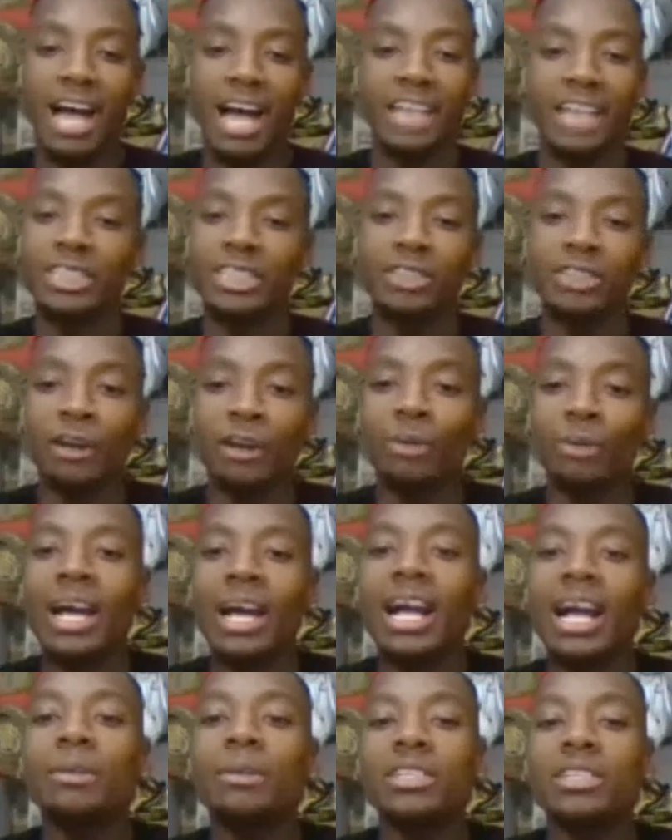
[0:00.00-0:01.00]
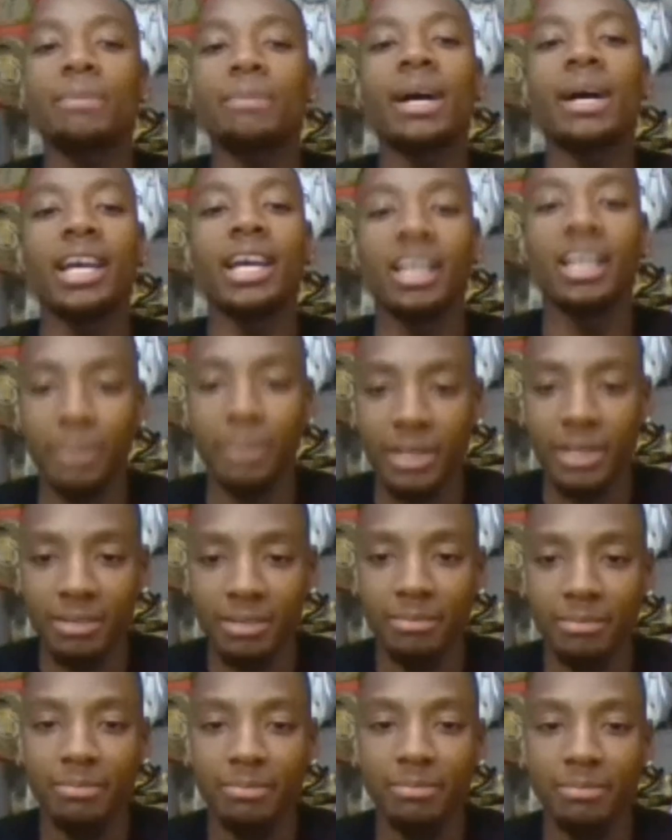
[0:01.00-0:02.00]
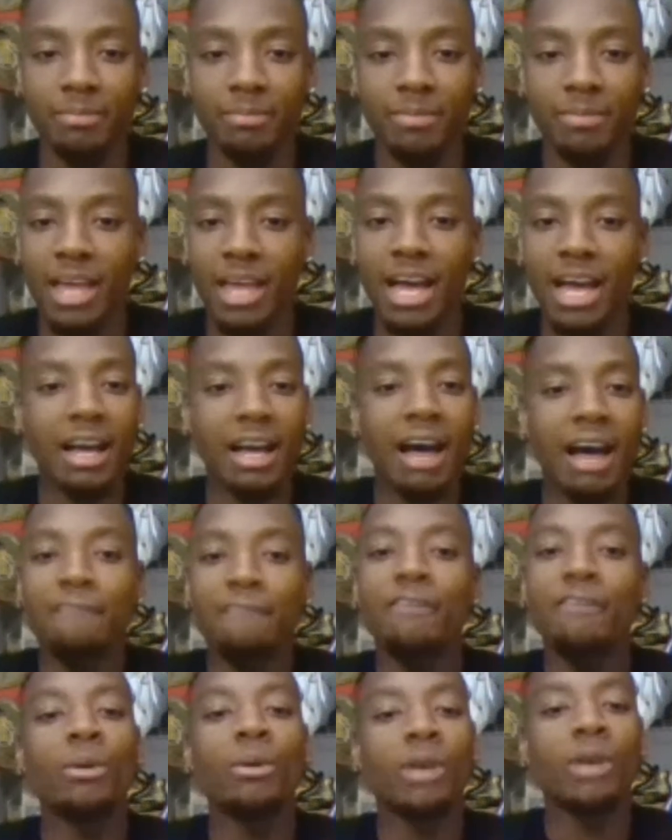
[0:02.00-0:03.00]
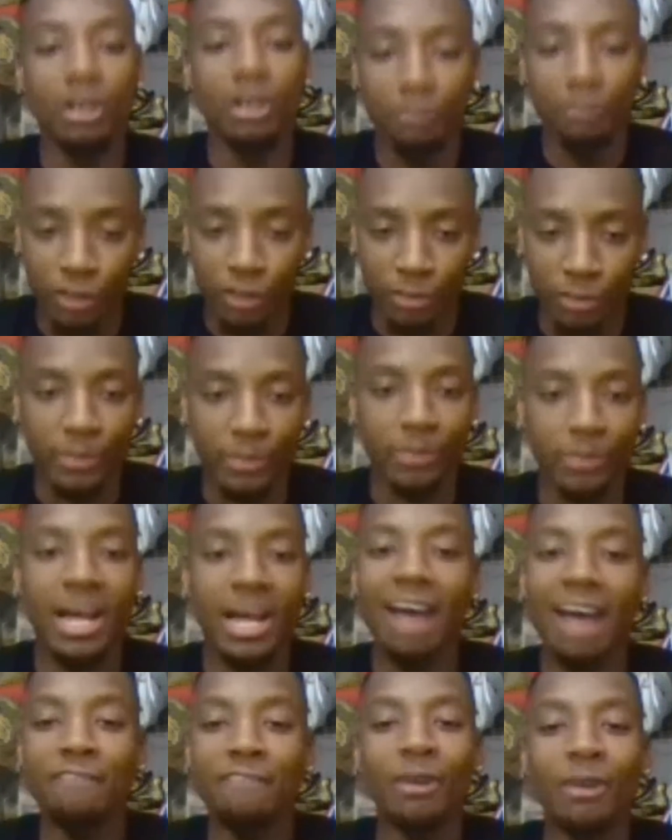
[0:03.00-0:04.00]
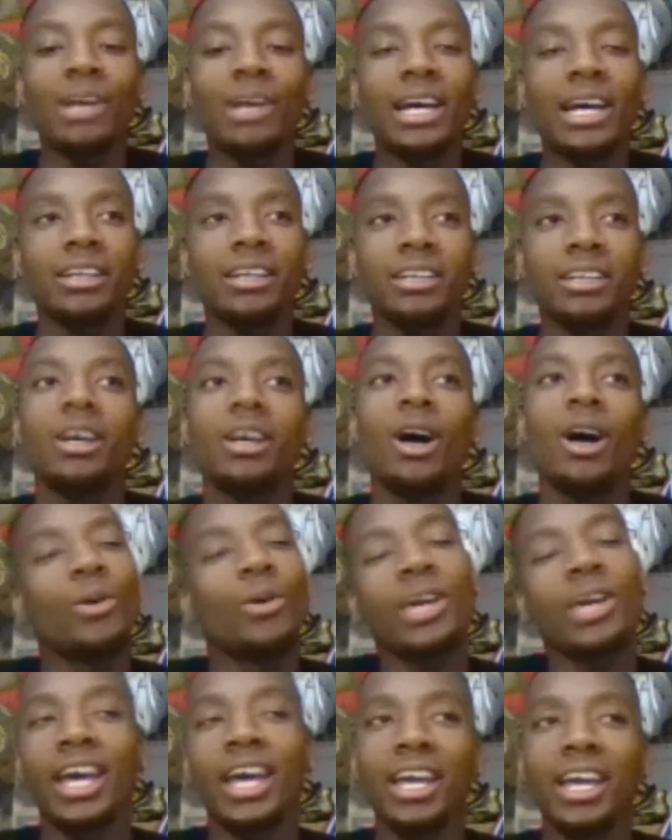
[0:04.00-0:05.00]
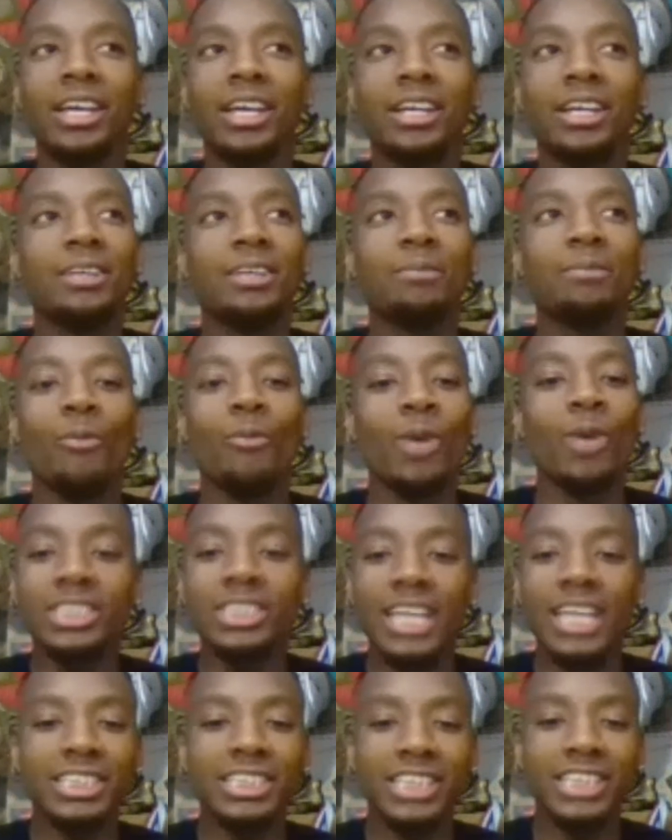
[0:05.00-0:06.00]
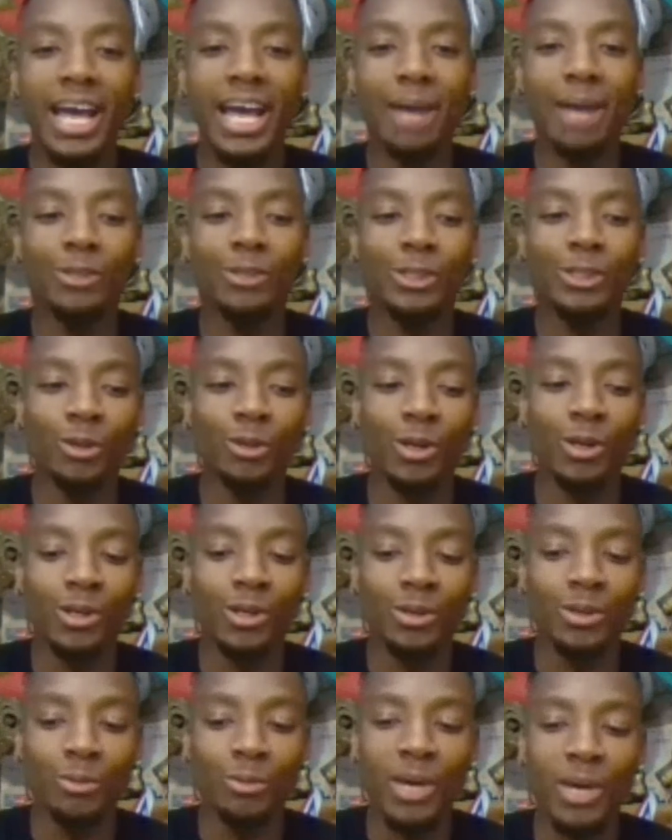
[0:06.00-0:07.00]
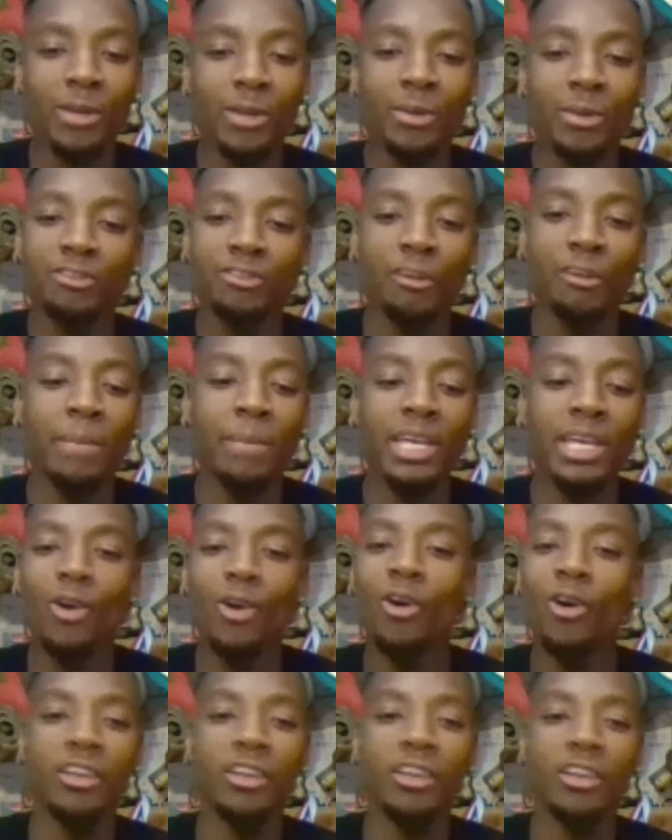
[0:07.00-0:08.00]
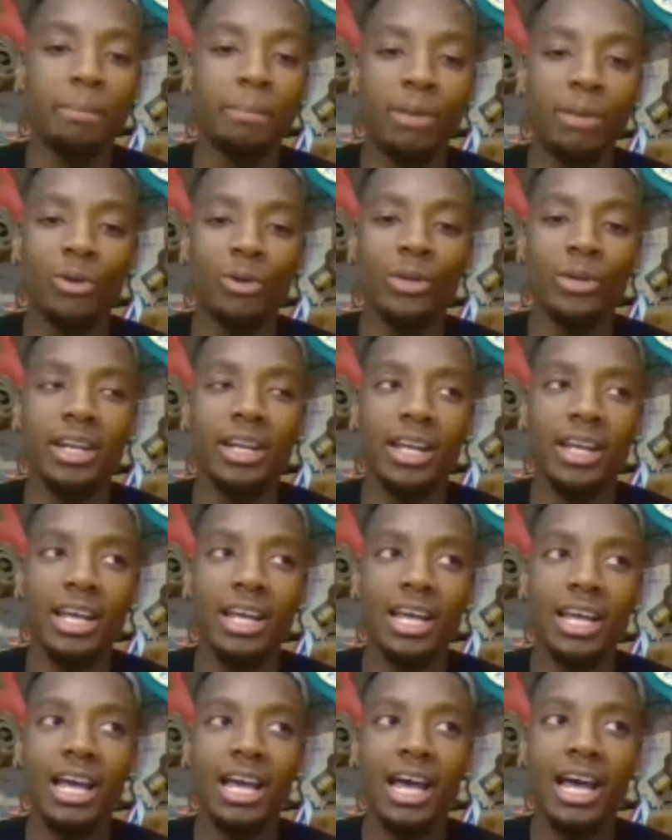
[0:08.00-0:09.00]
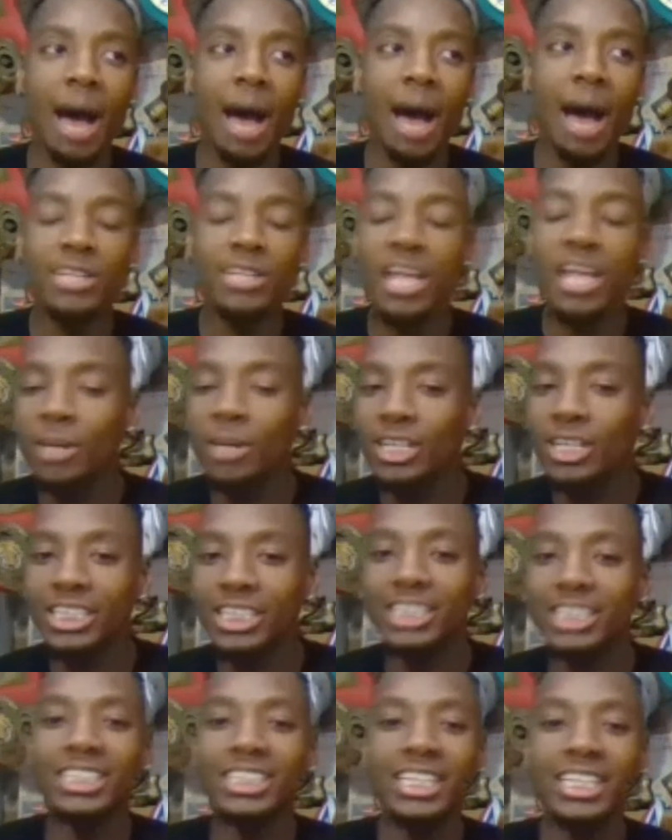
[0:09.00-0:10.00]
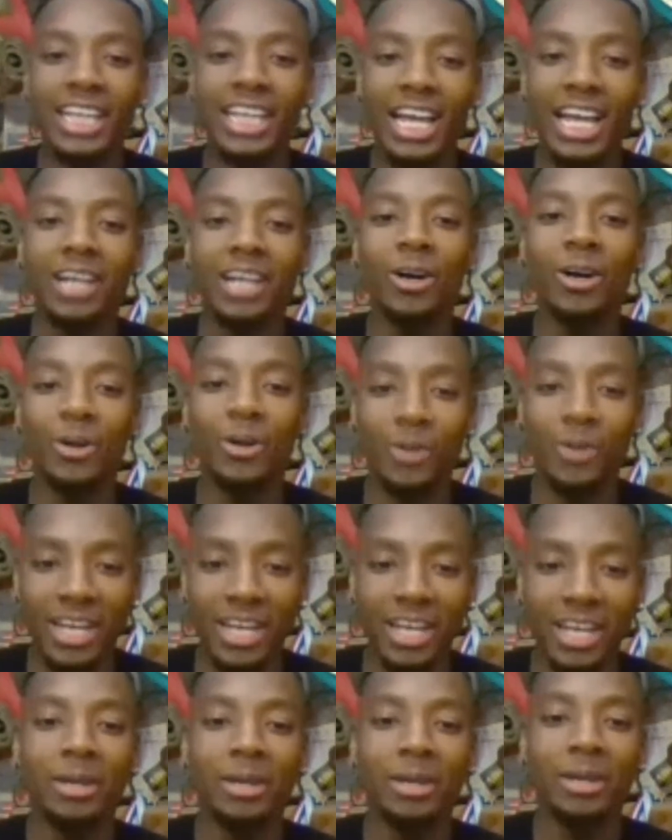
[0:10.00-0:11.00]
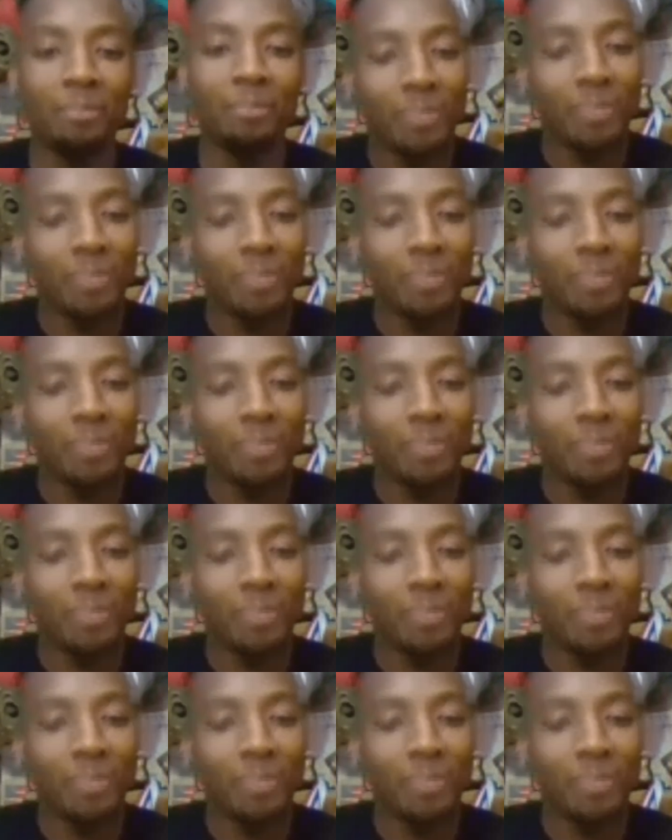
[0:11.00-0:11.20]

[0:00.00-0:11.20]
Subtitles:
I just felt like I was in my element. I felt comfortable. I felt like, okay, once that jab was thrown, whether it was from me or the opponent, I was able to just see it like, okay.